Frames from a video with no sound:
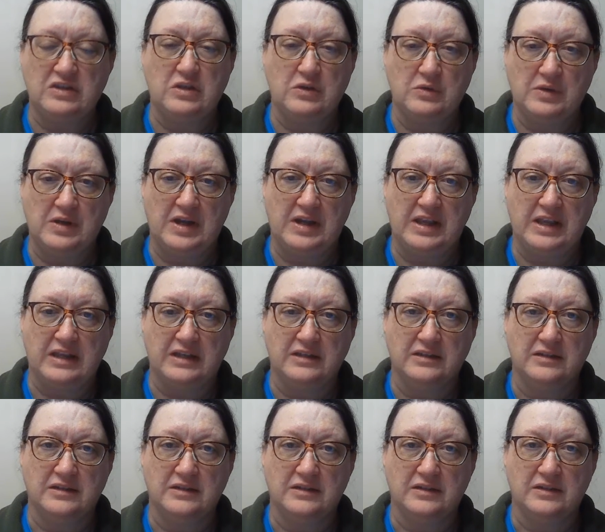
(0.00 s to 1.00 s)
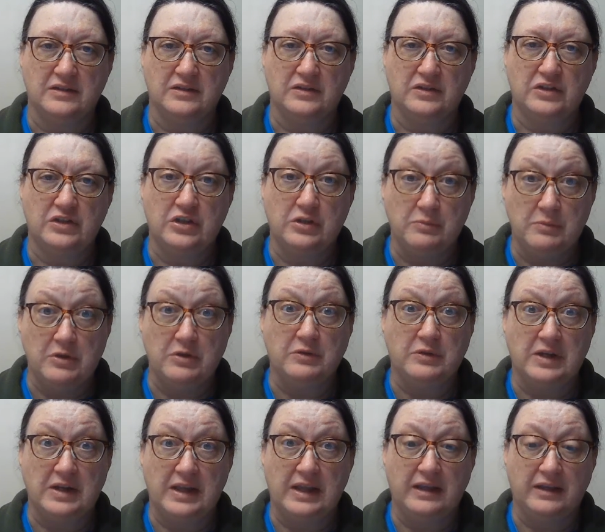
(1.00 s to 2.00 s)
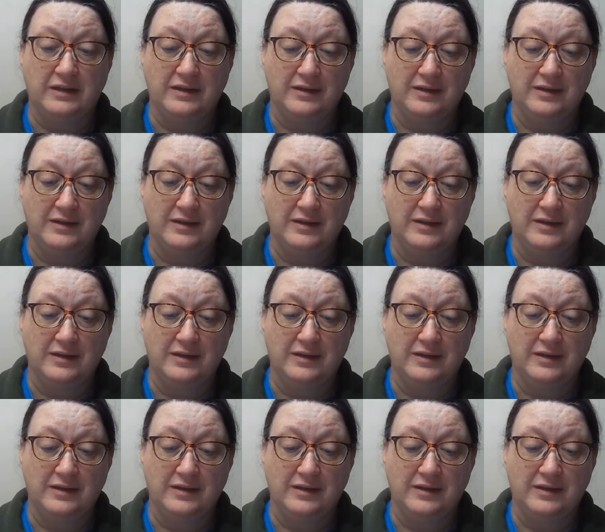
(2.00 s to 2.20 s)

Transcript: unity, community.